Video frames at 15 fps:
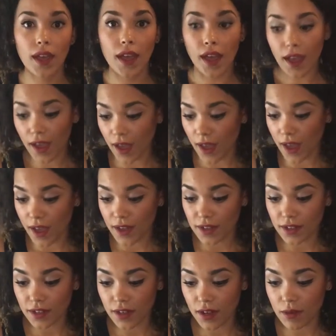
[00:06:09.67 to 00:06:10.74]
And
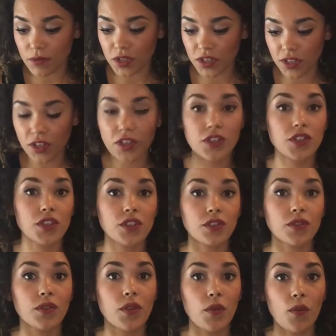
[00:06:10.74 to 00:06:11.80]
I'm just going to do
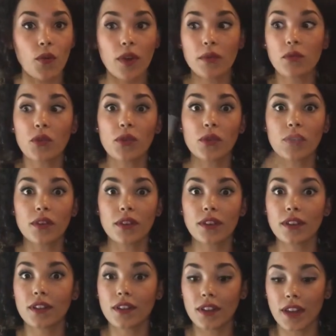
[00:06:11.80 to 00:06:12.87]
one more
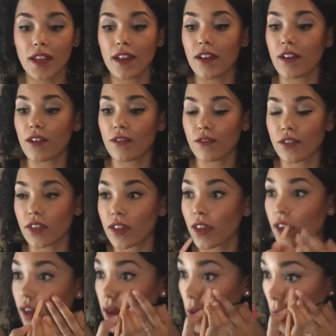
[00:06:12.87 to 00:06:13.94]
layer of the
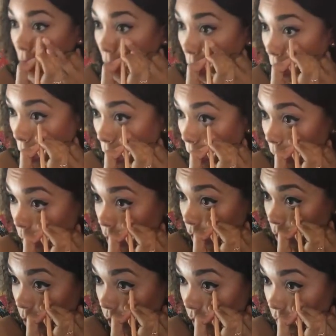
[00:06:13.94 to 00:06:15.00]
bottom
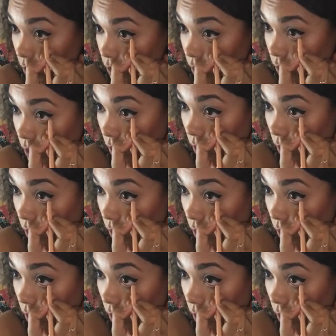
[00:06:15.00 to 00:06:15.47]
lash.